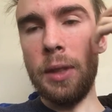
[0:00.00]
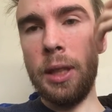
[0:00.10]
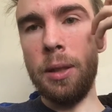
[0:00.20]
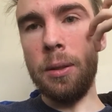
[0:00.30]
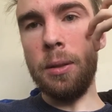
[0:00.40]

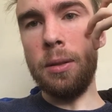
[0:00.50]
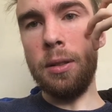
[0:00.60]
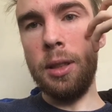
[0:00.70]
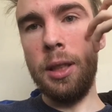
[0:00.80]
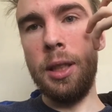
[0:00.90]
kill
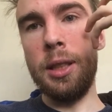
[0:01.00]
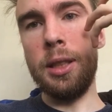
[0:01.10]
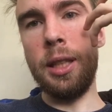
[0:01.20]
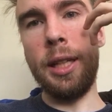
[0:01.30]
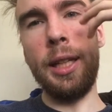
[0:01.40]
the
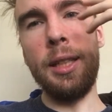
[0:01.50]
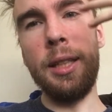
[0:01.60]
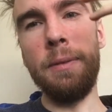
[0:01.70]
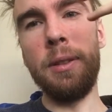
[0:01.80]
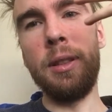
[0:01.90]
yeast, then I get
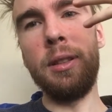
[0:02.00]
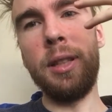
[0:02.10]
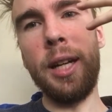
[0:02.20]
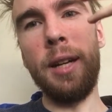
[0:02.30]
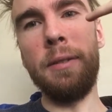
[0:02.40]
different
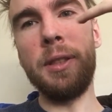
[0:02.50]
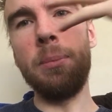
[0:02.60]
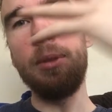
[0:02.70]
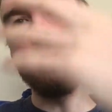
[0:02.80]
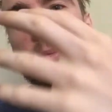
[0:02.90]
die off
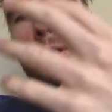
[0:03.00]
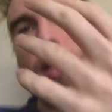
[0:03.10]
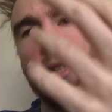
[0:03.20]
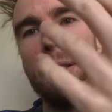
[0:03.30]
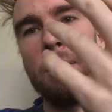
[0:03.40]
symptoms.
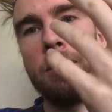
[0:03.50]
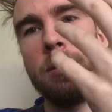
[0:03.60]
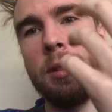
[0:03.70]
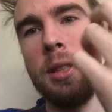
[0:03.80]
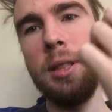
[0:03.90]
Like it'll,
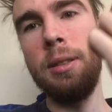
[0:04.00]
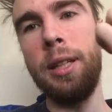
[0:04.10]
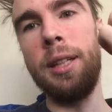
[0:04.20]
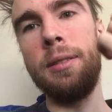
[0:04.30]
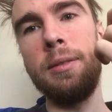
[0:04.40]

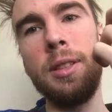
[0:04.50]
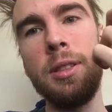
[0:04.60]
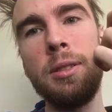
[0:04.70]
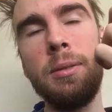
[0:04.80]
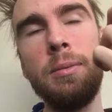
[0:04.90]
like
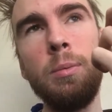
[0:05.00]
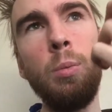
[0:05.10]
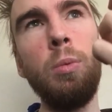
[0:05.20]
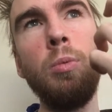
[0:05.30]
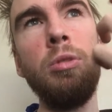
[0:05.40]
just
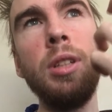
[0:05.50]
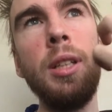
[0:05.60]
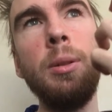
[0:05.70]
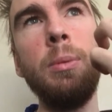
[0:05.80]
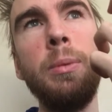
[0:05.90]

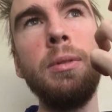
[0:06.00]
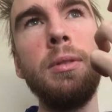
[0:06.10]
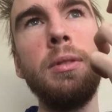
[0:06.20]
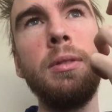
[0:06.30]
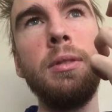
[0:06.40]
really
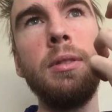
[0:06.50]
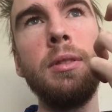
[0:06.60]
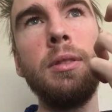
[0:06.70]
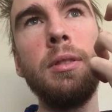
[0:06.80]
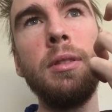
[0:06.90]

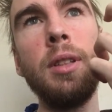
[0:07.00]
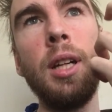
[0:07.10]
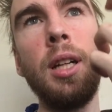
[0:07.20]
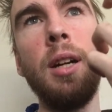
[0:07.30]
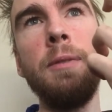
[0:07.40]

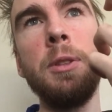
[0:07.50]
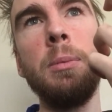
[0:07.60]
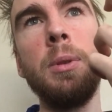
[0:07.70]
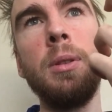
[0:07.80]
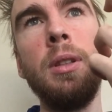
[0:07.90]

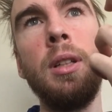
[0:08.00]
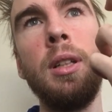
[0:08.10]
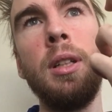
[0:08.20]
uncomfortable